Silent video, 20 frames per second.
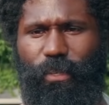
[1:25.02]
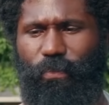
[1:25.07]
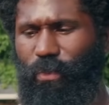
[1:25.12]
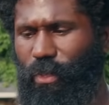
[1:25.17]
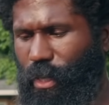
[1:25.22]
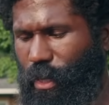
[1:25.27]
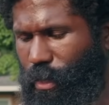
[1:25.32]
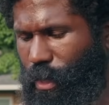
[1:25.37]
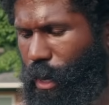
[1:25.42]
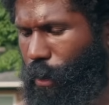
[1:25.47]
if you
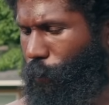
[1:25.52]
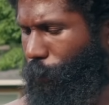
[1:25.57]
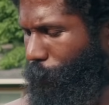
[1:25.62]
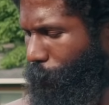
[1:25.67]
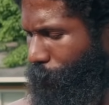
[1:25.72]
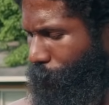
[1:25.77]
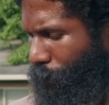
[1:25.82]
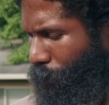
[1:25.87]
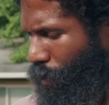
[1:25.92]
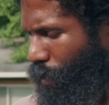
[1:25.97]
didn't know.
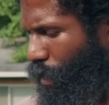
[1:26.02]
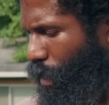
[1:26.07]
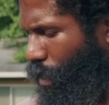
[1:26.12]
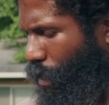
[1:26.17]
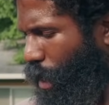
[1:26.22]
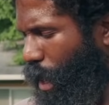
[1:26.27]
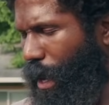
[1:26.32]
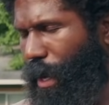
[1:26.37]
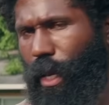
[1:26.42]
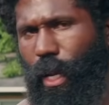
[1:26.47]
All
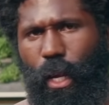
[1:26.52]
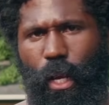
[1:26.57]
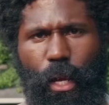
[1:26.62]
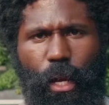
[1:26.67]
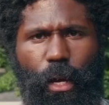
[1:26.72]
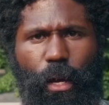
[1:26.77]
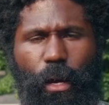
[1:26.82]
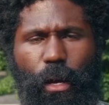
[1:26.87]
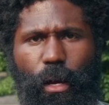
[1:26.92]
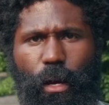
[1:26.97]
right.
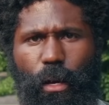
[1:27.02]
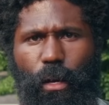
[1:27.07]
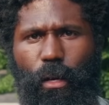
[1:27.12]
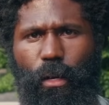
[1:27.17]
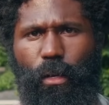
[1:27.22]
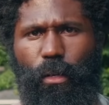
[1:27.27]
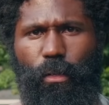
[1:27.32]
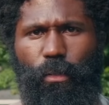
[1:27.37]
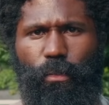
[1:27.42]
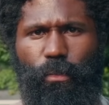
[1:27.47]

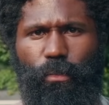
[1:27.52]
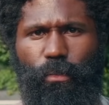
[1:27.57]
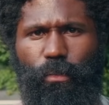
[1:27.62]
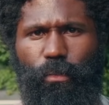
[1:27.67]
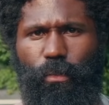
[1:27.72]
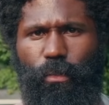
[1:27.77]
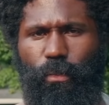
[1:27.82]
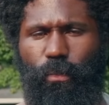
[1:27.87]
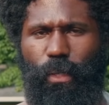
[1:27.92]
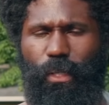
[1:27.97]

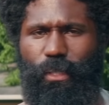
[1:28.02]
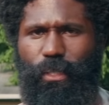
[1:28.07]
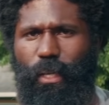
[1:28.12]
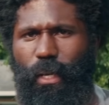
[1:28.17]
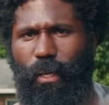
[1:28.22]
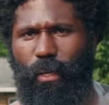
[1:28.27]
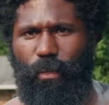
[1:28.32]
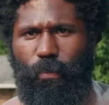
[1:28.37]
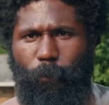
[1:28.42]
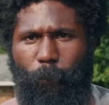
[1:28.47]
One
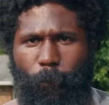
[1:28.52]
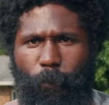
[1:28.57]
second.